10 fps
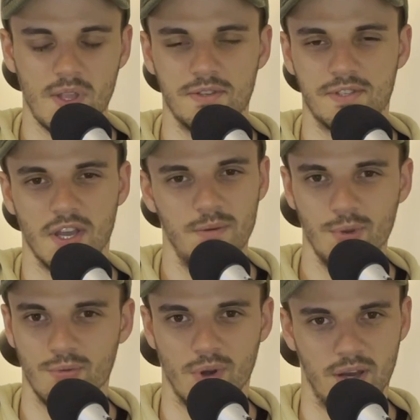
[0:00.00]
his
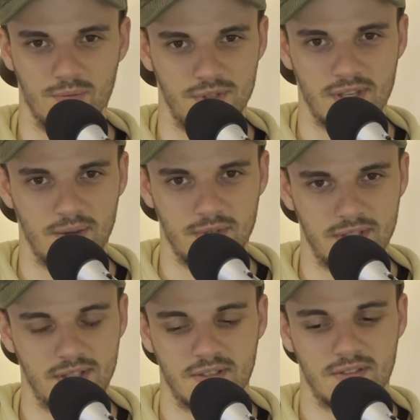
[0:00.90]
debut run was something
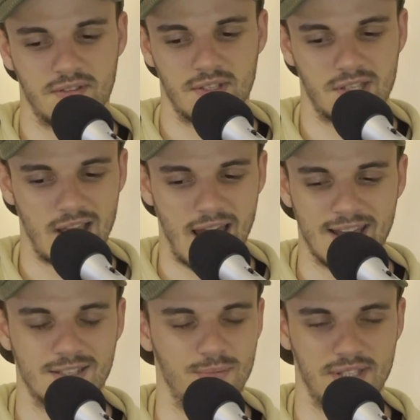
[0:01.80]

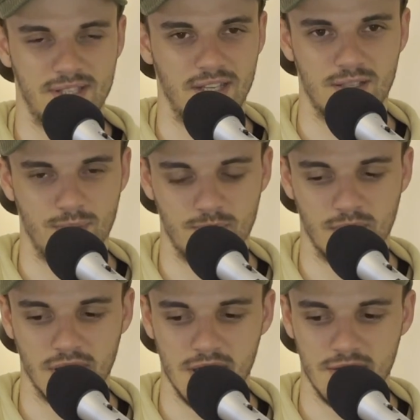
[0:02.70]
had to be seen to be
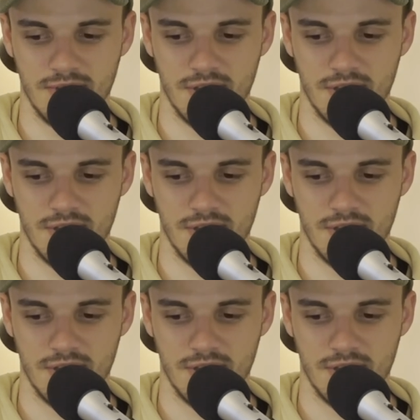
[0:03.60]
believed.